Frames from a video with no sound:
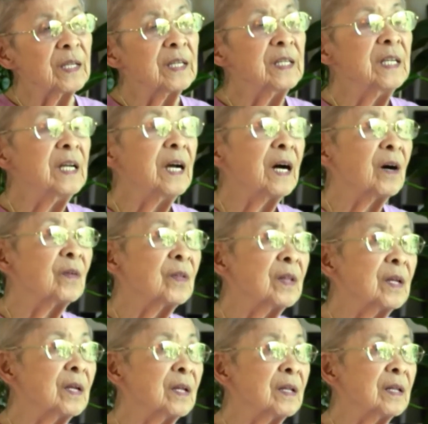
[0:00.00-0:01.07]
Well, anyhow,
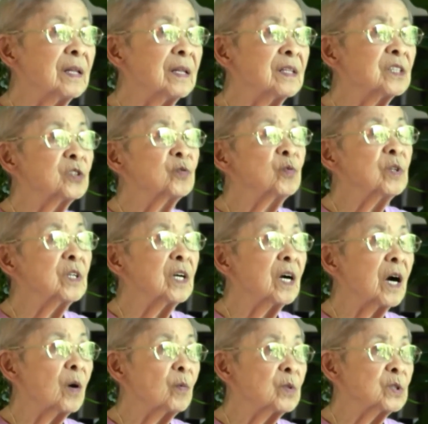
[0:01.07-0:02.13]
the
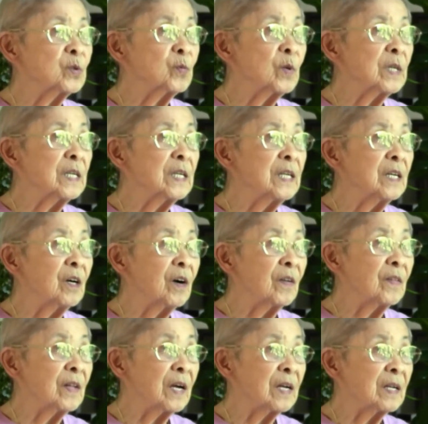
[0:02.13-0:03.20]
streetcar was running
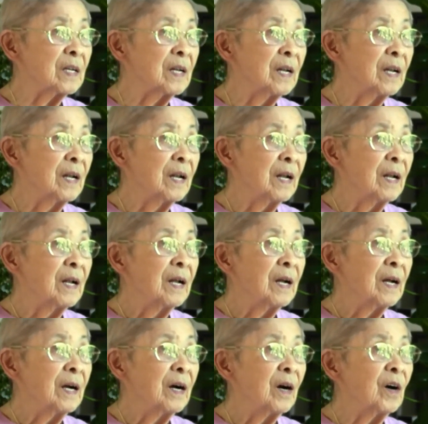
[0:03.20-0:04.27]
on
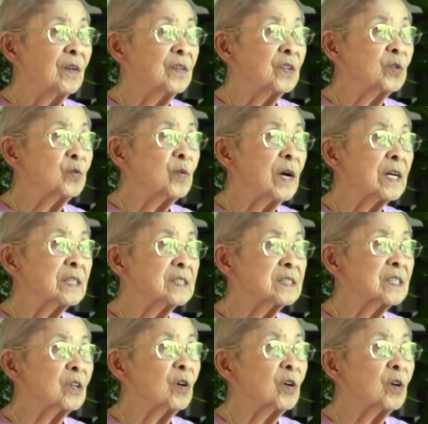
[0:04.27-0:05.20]
the tracks